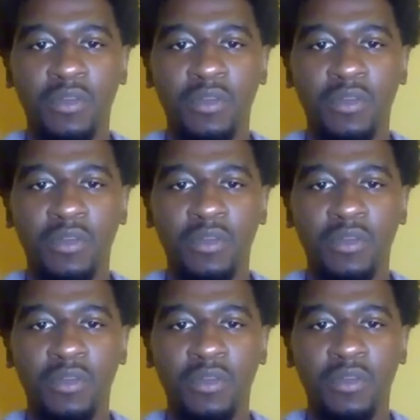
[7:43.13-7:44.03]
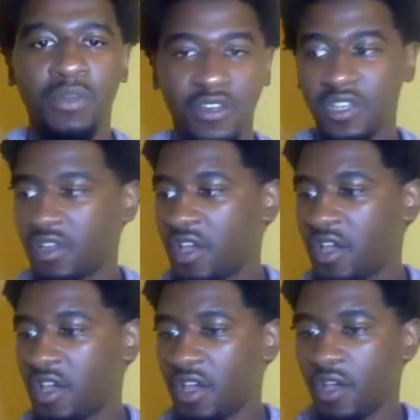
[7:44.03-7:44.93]
function because you have to
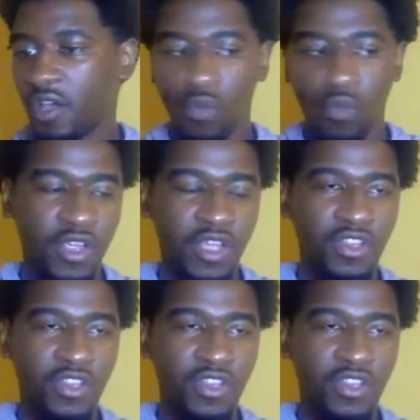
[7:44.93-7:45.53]
understand when